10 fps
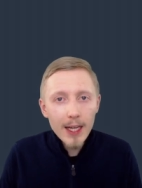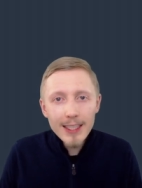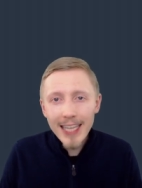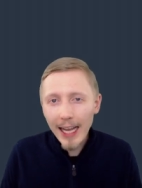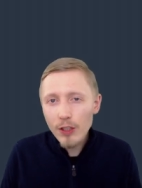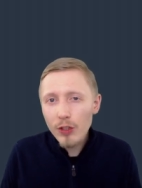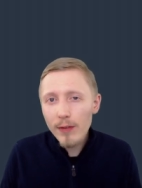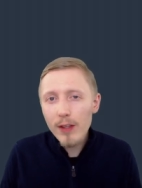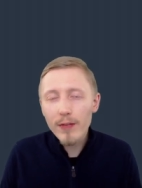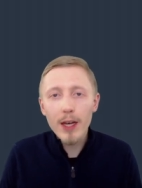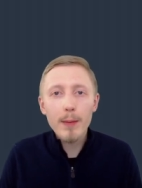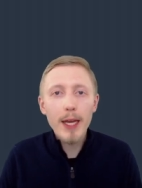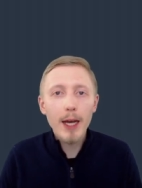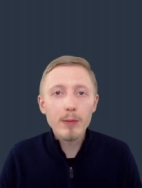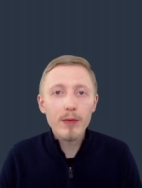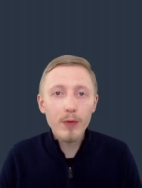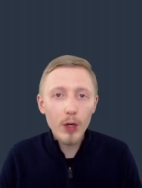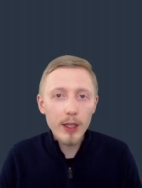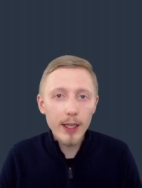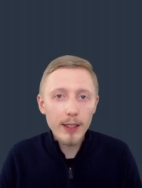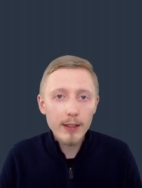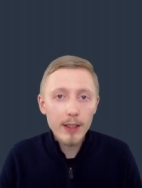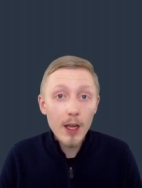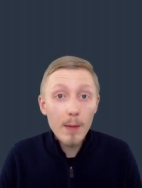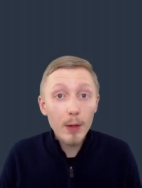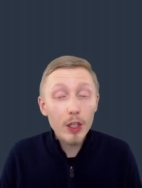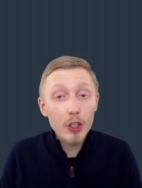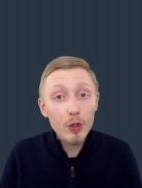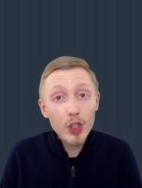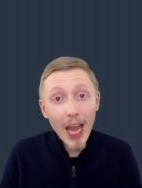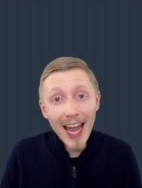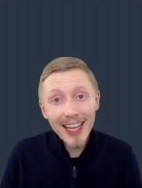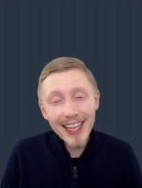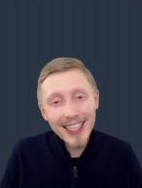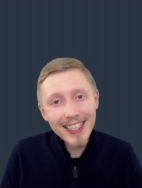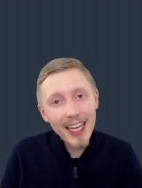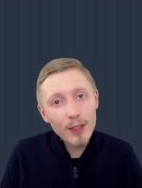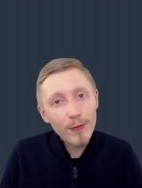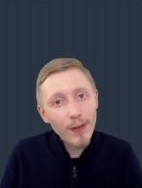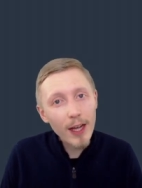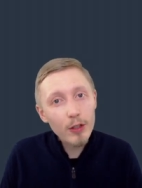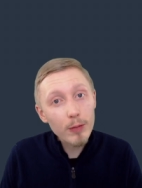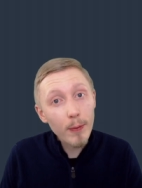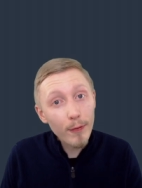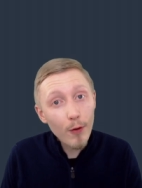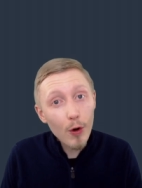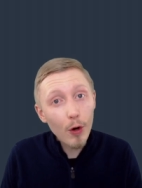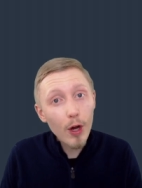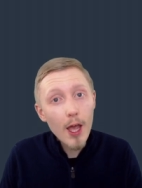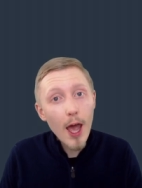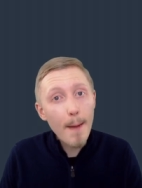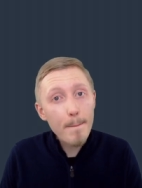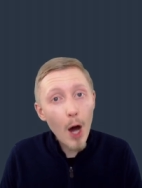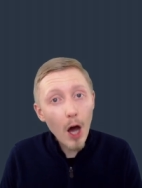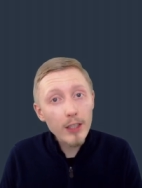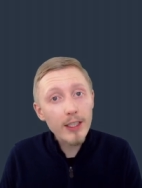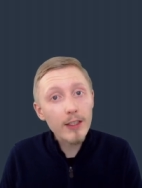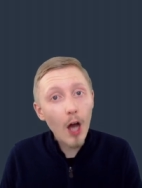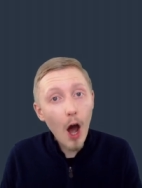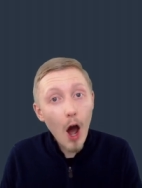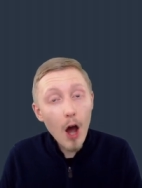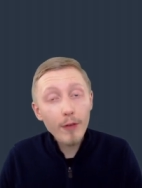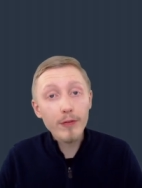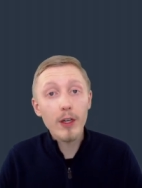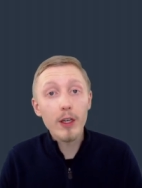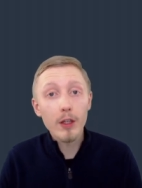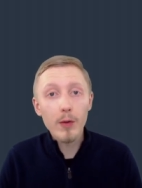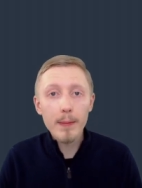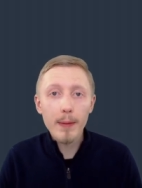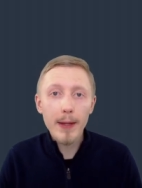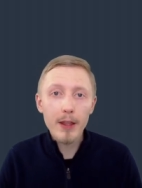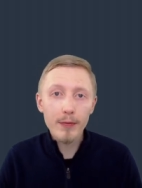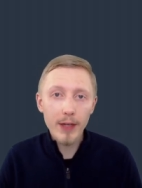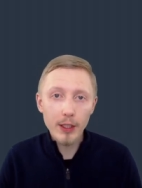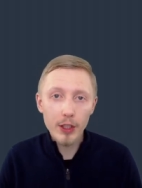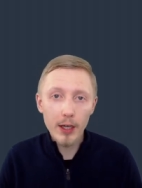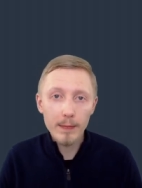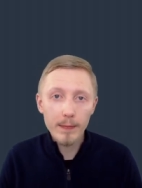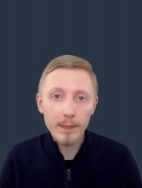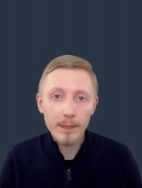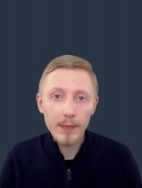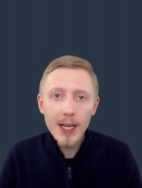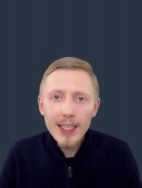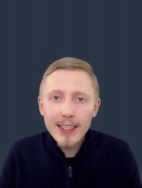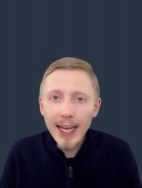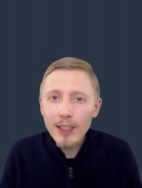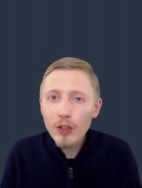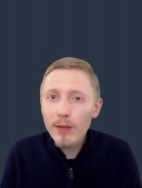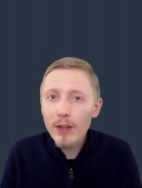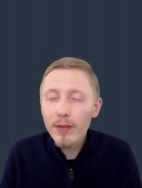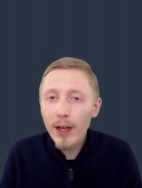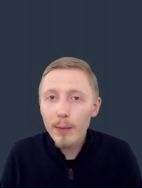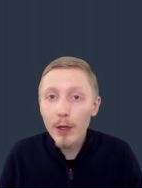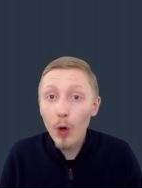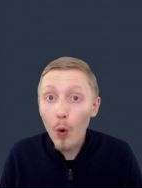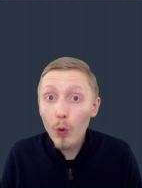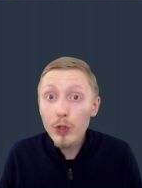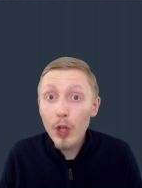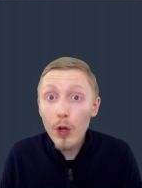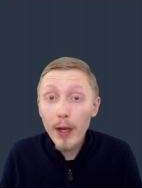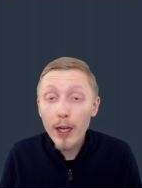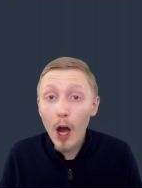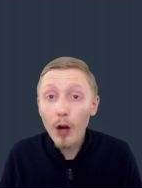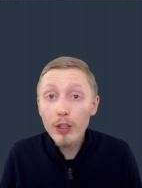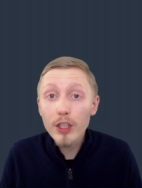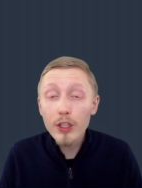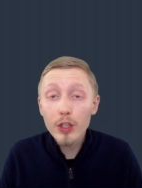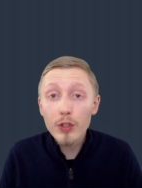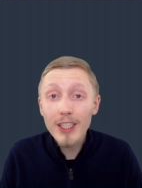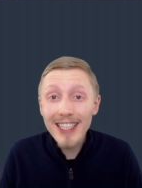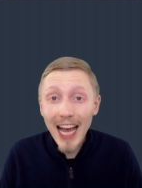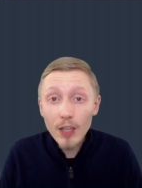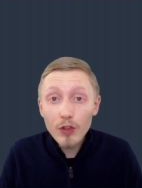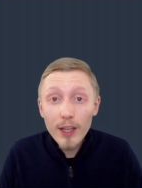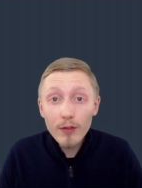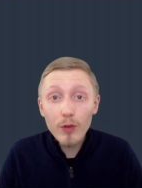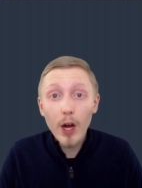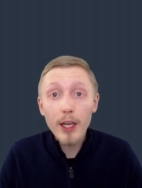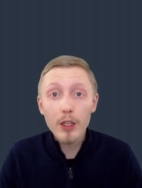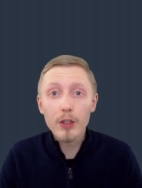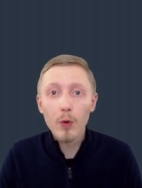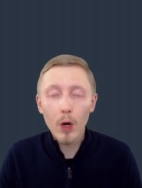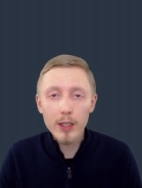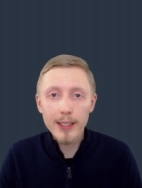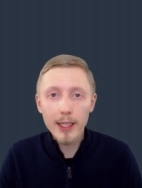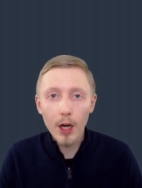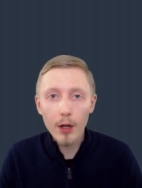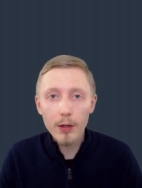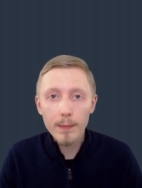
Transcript: Test-driven development helps avoid this because you check that the test fails before and passes after you implement the feature. Test-driven development also encourages you to naturally write good quality code